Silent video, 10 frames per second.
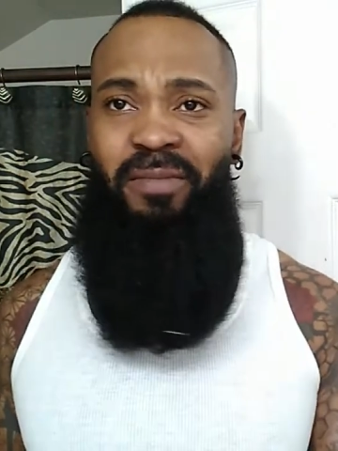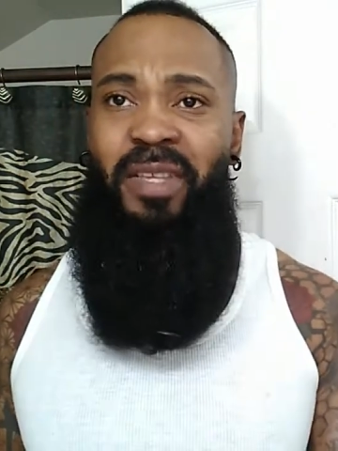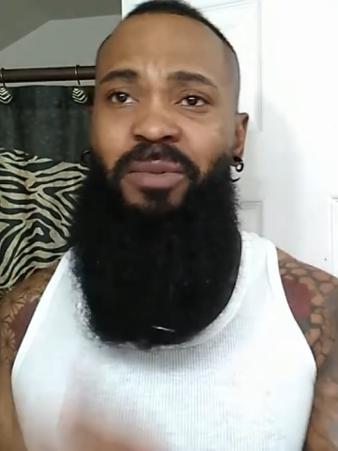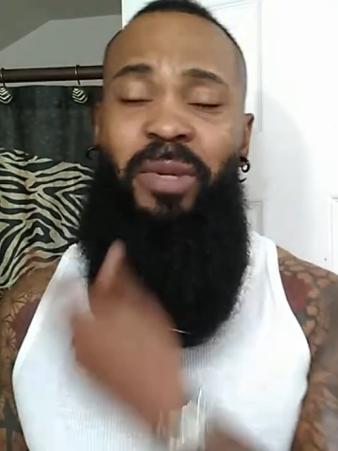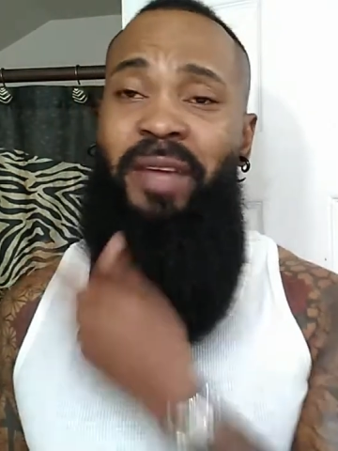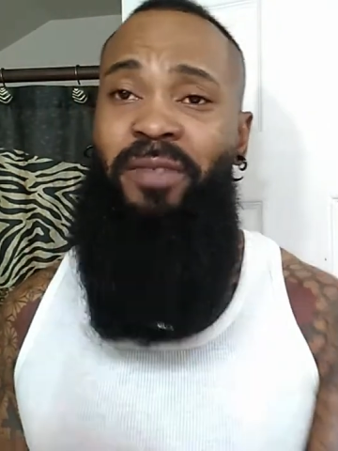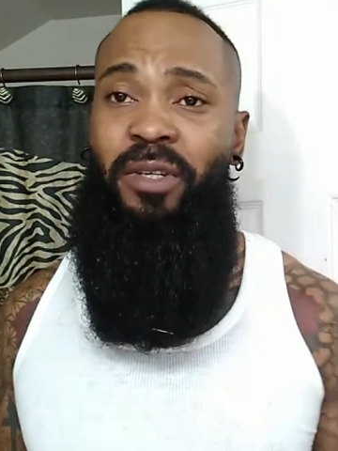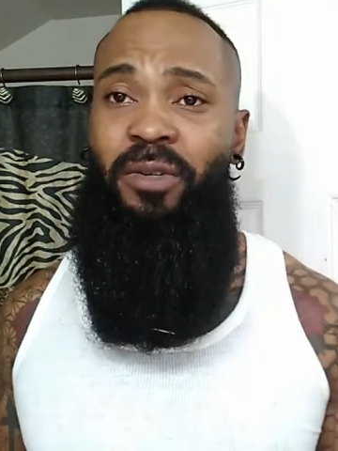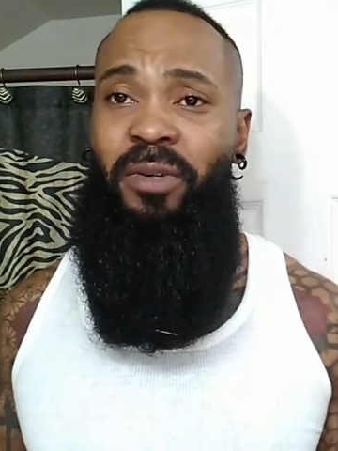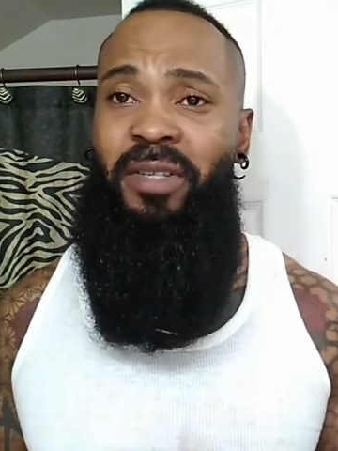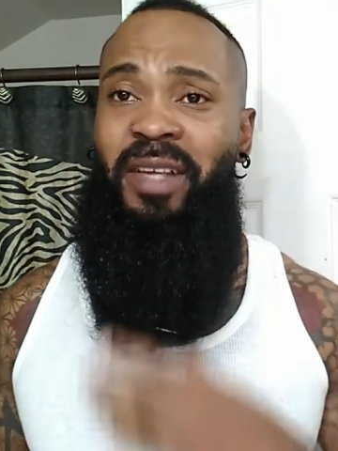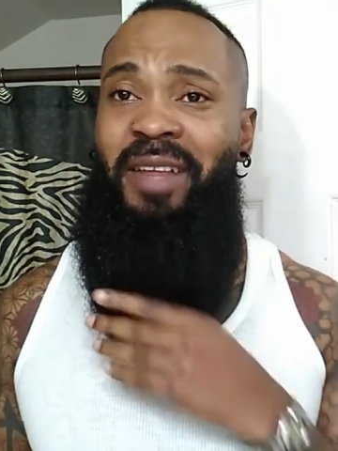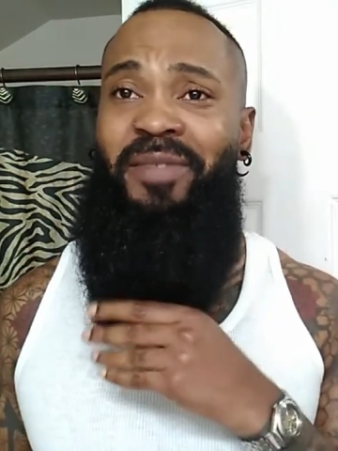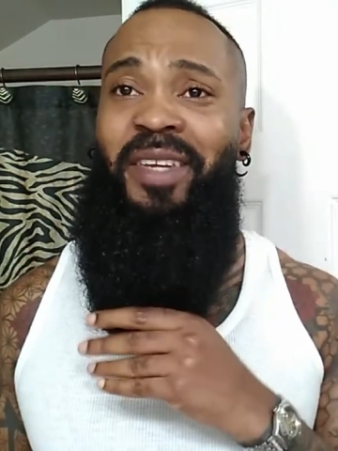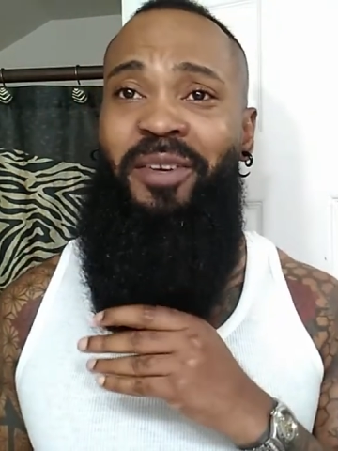This will have to do because I'll
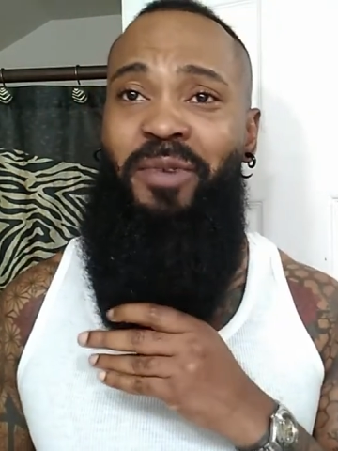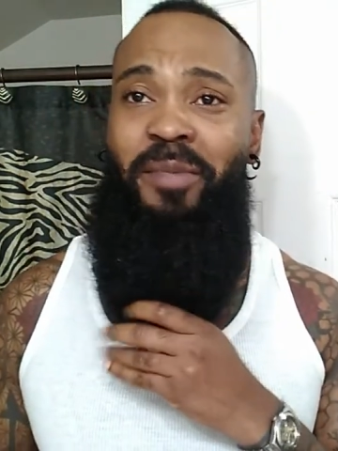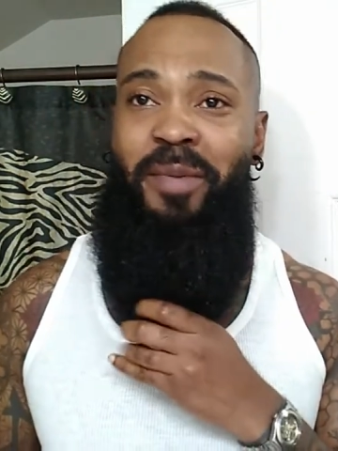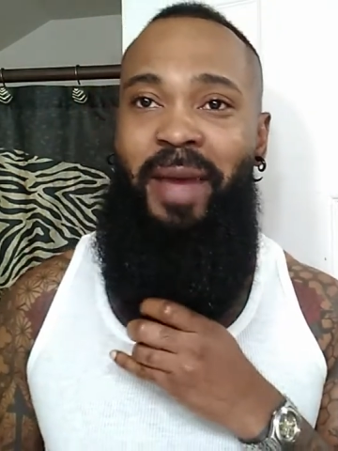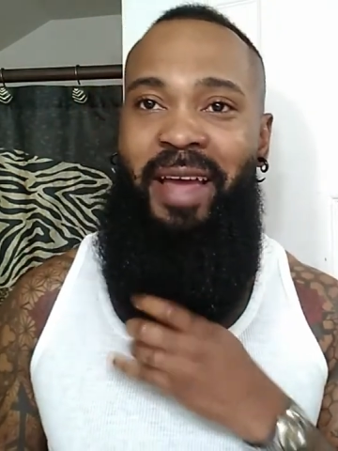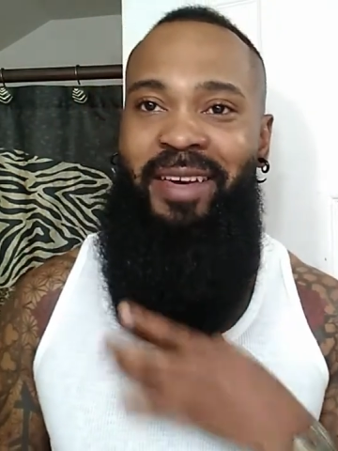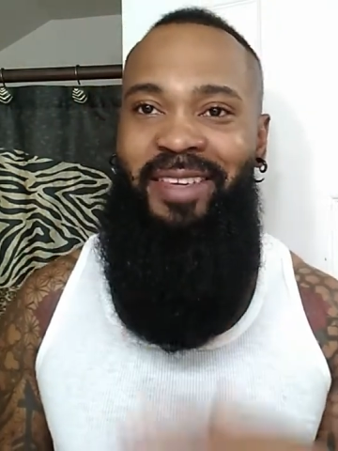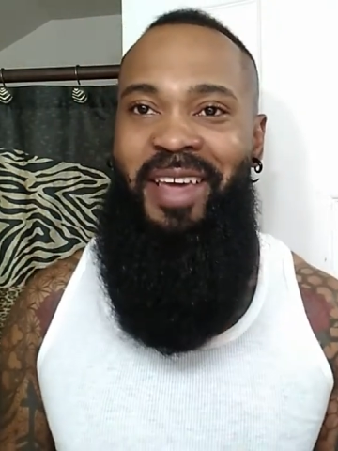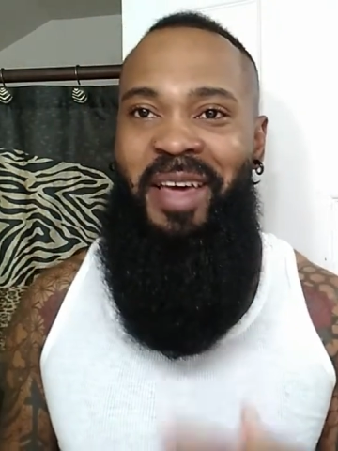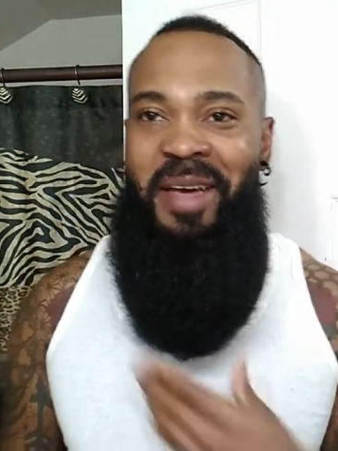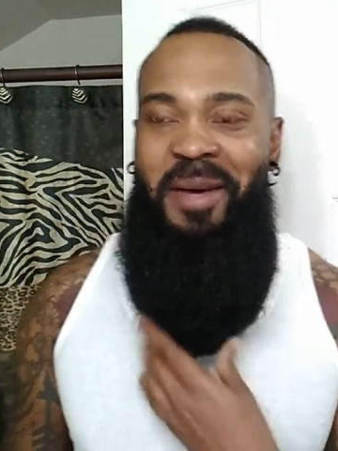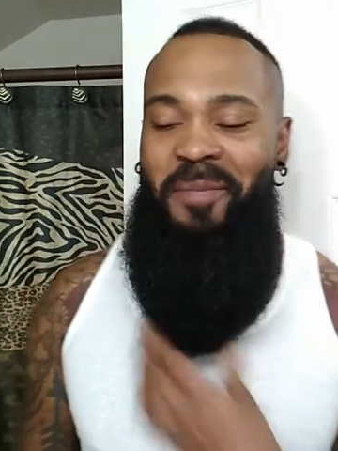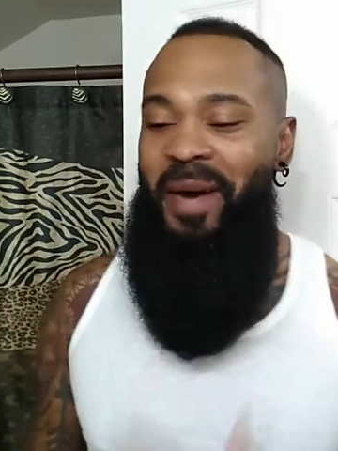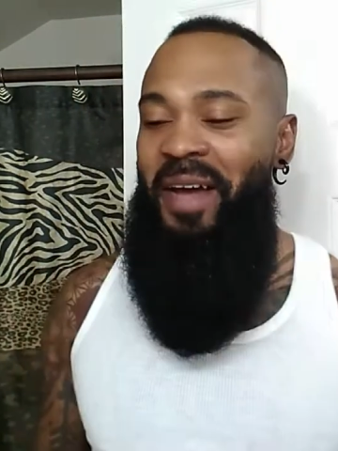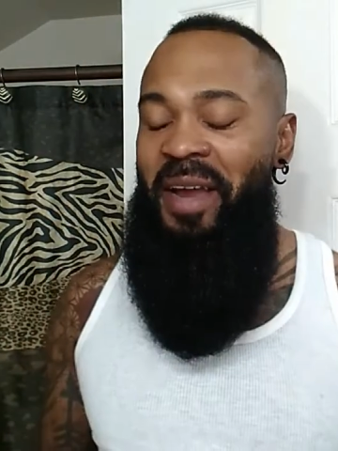have to get a rubber band.
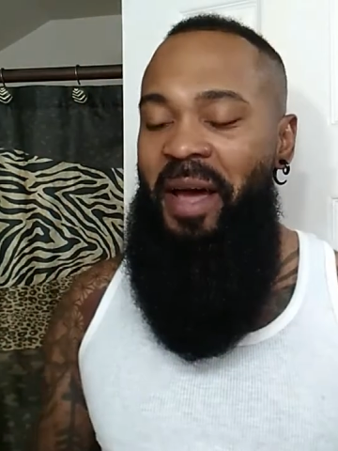But